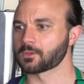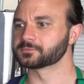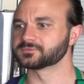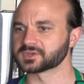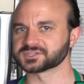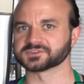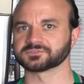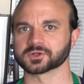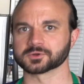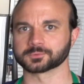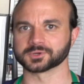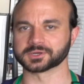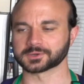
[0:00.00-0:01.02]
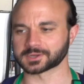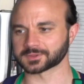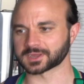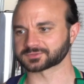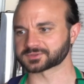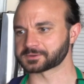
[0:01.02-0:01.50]
Veggie-Flow Burrito. I
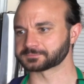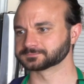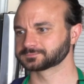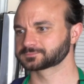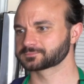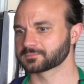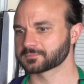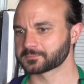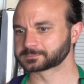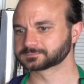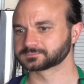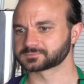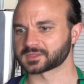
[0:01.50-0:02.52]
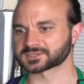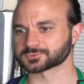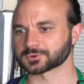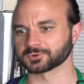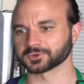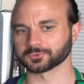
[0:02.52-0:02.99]
like that. That's
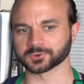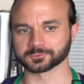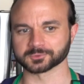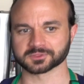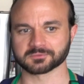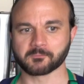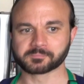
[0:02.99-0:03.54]
what we're going with.